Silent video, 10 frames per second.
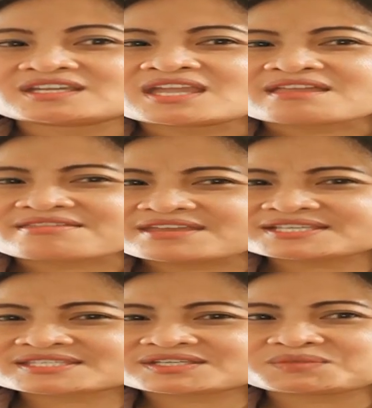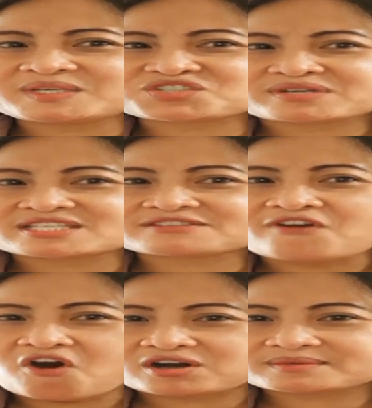This could be
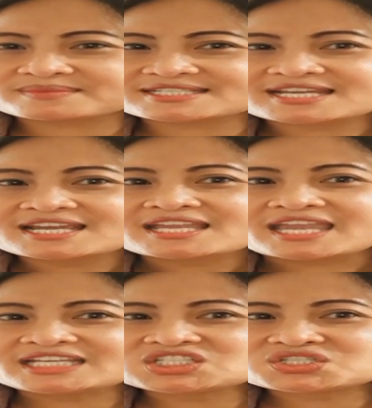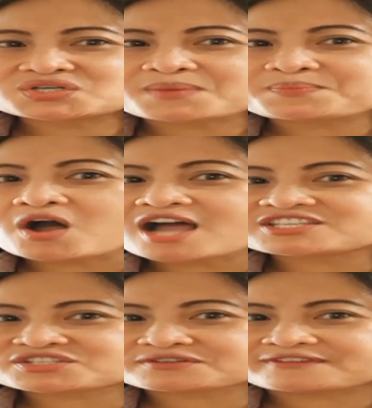transformed into
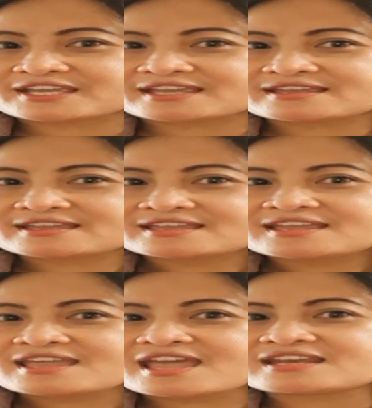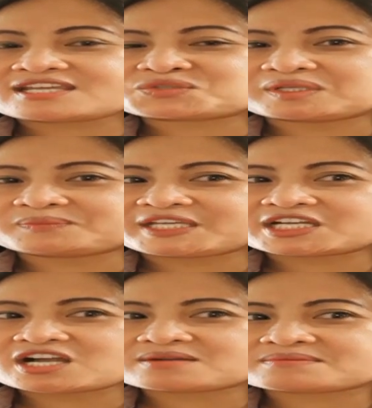apostrophe, and it will
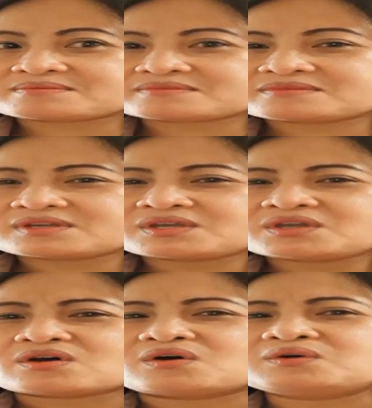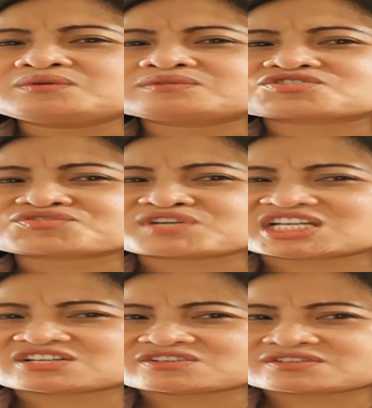become, "Oh,
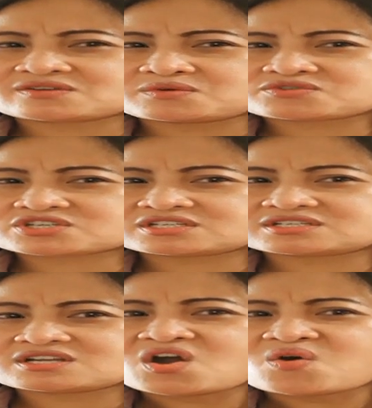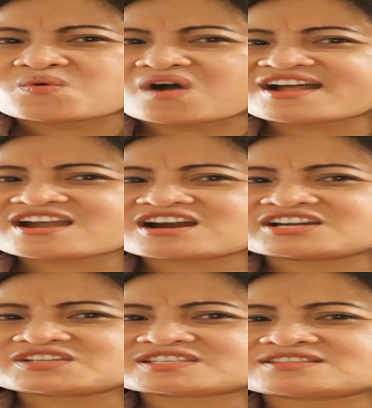treacherous ocean, why are you
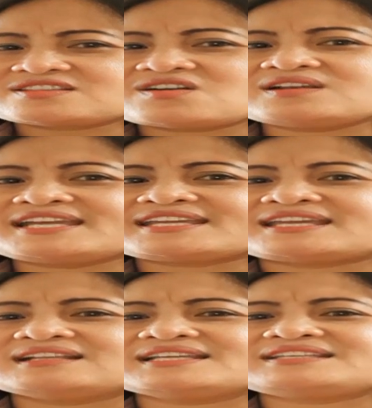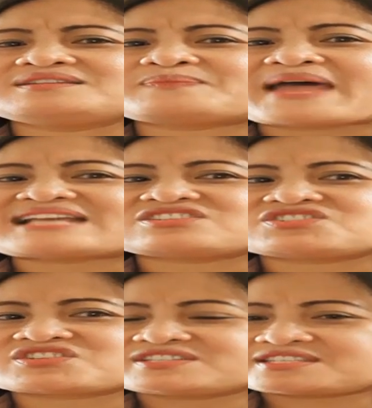slowly killing the
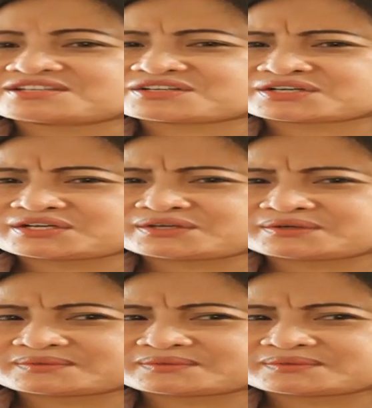passengers and crew?"